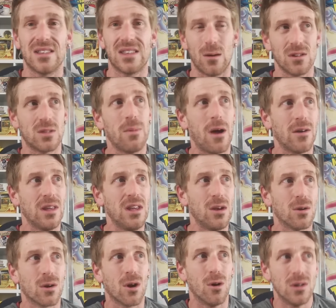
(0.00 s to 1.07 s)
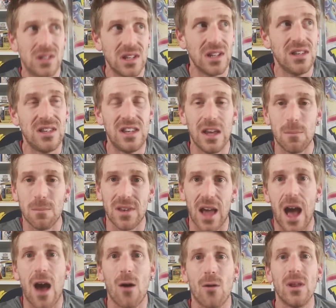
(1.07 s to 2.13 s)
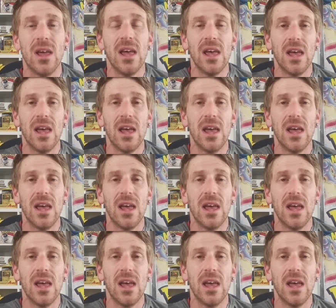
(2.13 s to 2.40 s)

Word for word: That was about a year ago. It did dip down